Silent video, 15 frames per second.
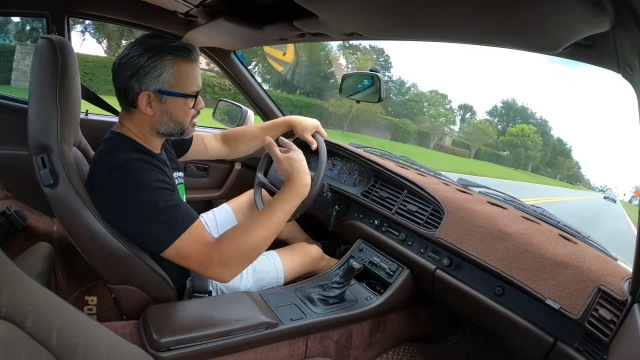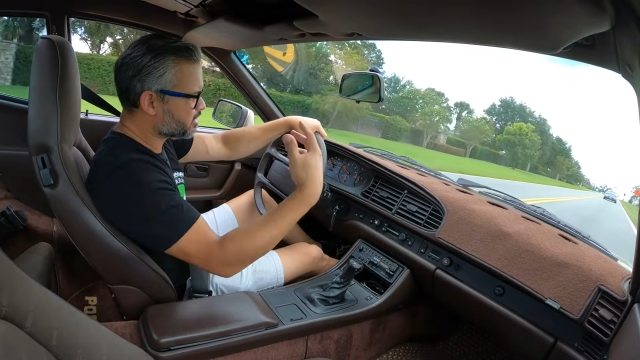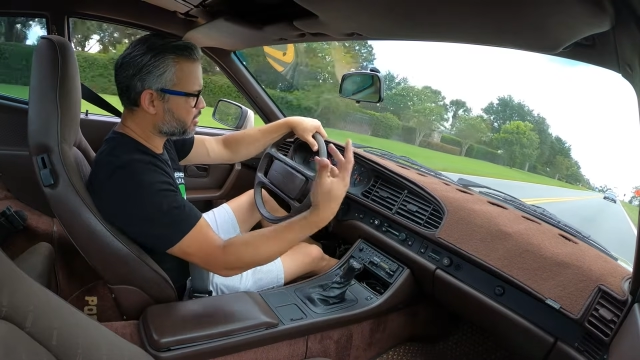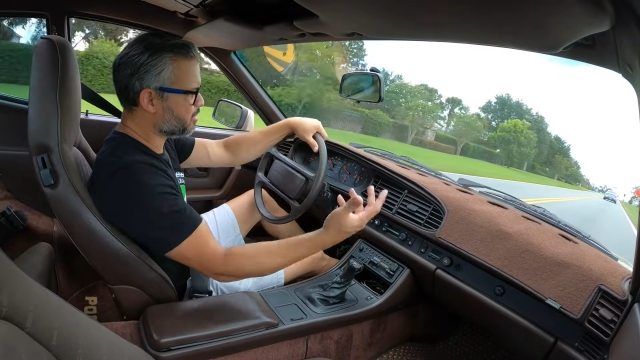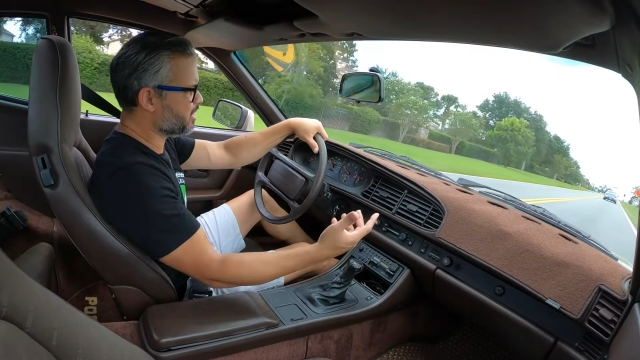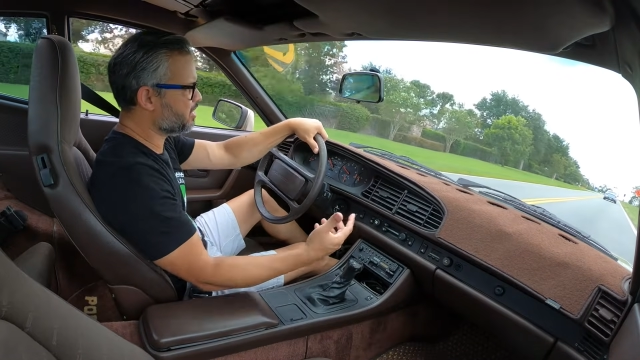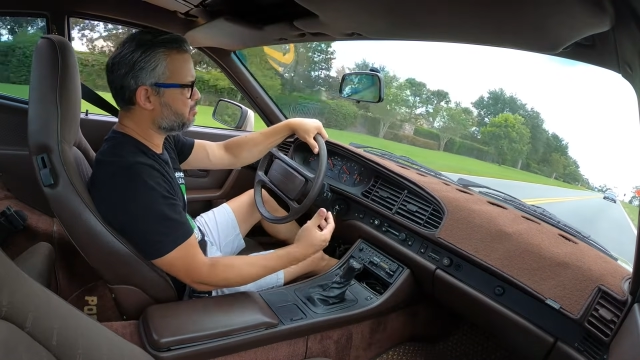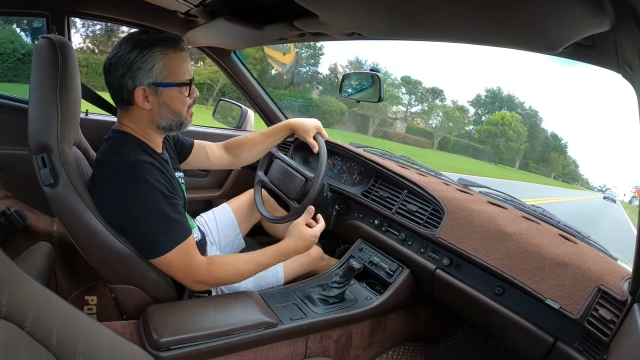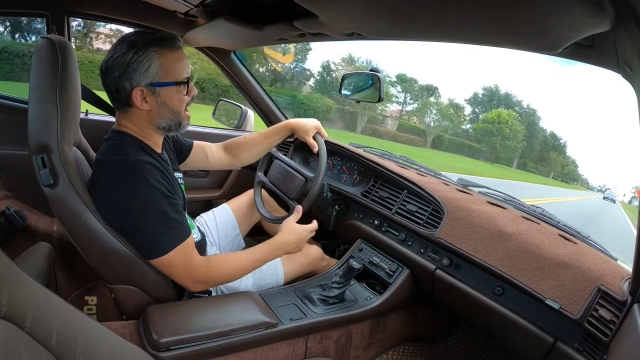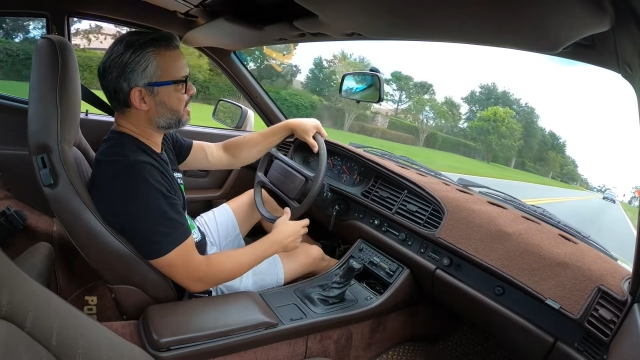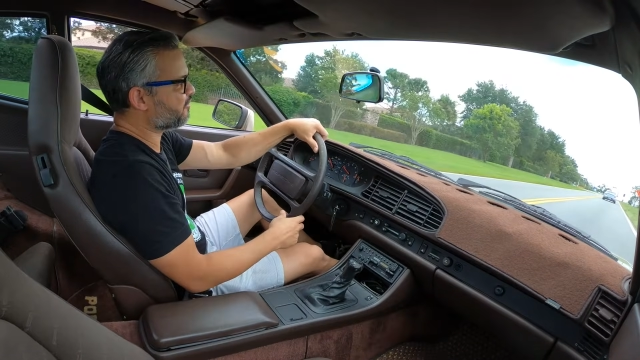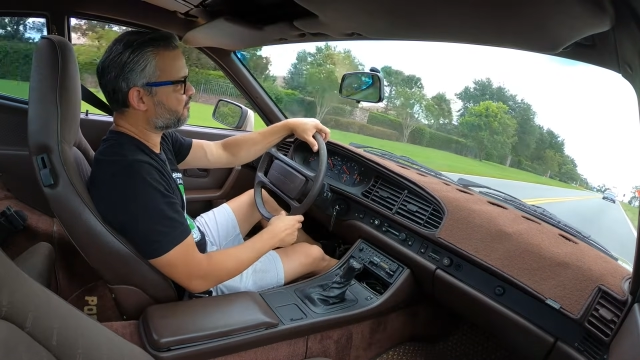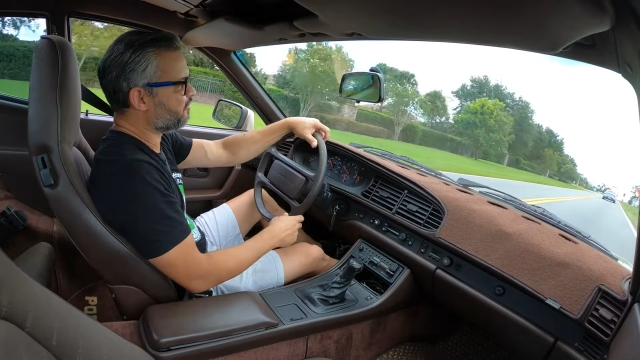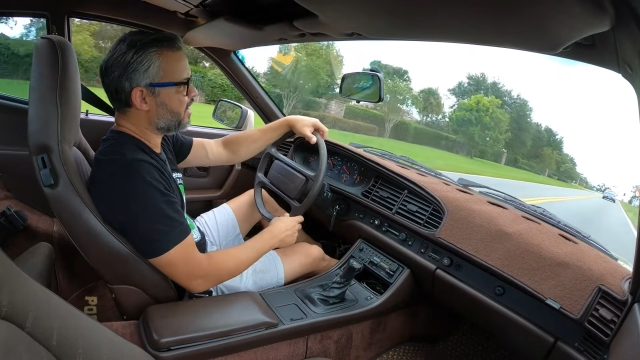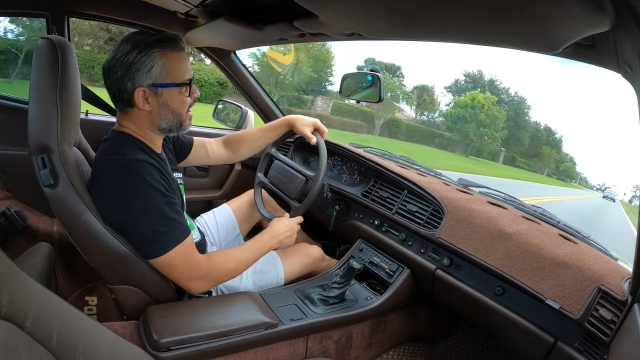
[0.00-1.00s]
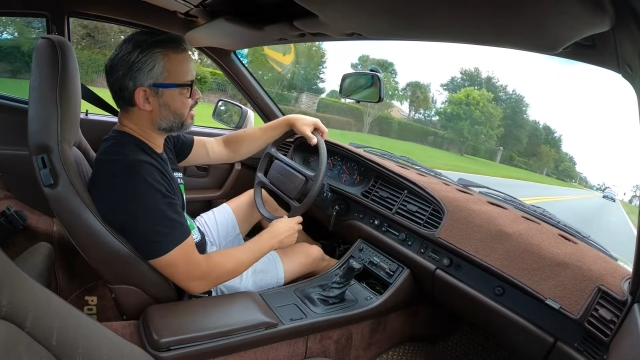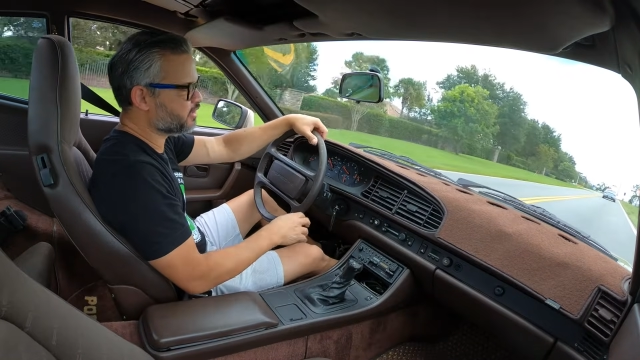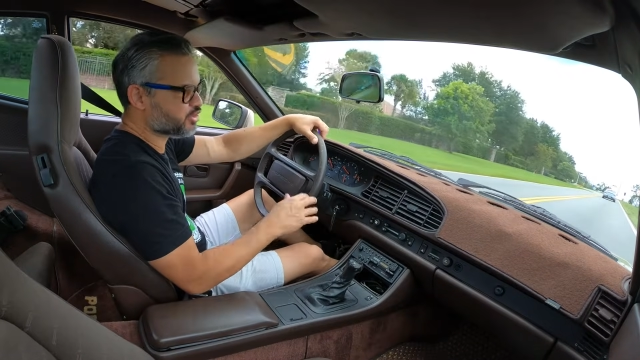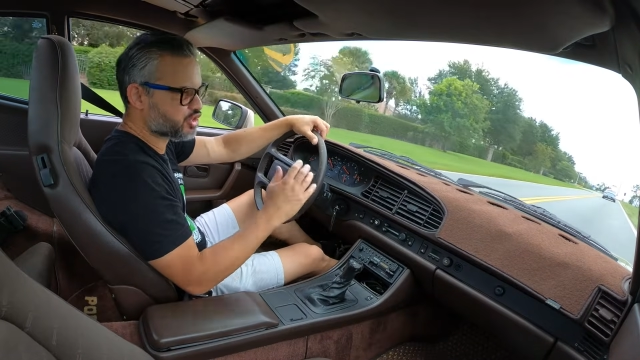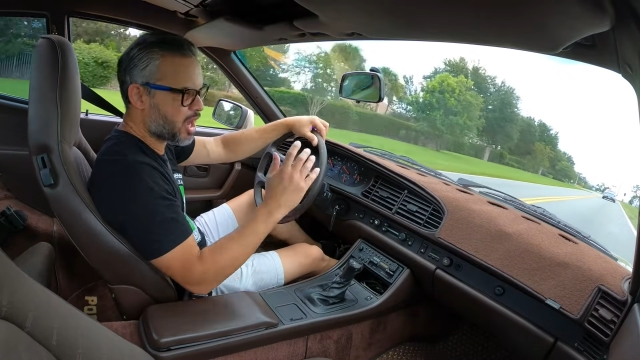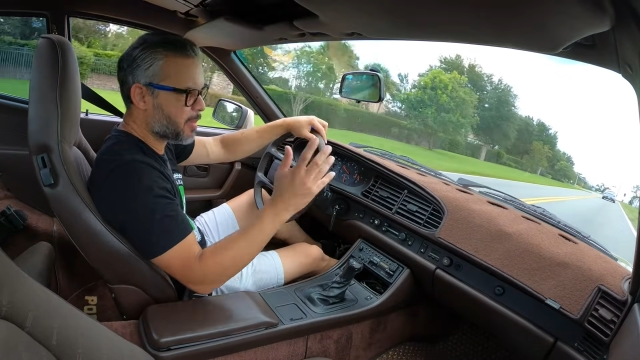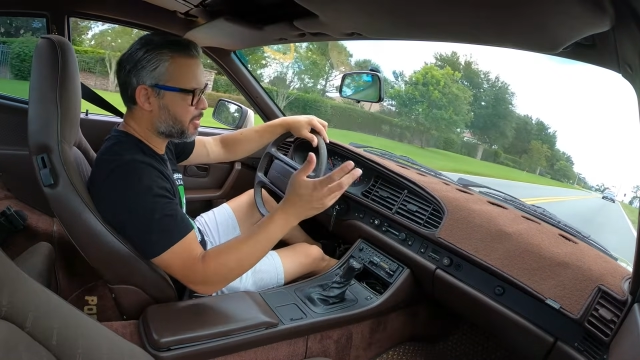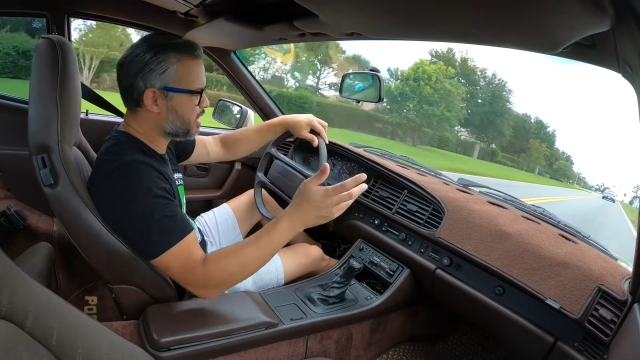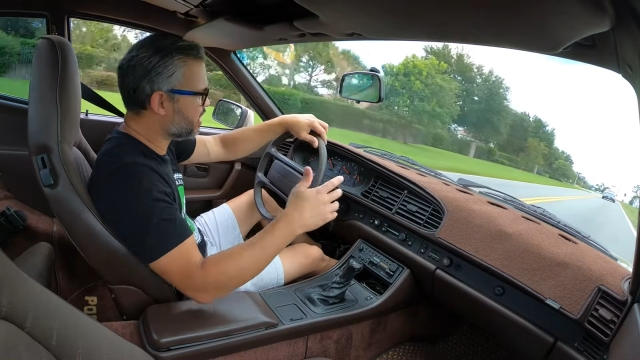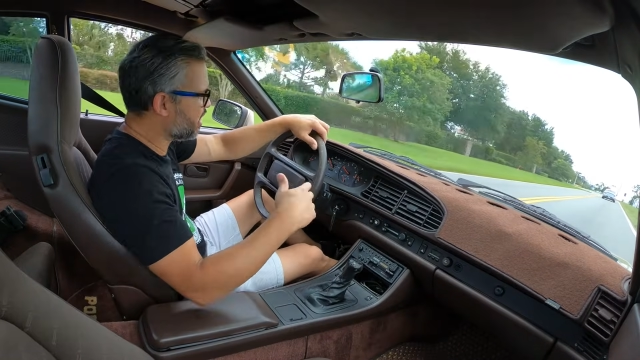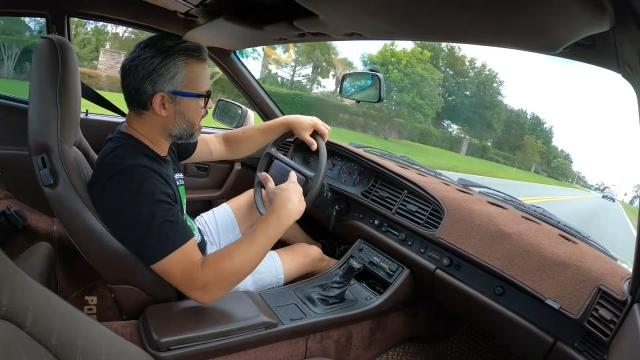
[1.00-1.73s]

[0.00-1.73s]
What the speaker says: to be modifying, chopping it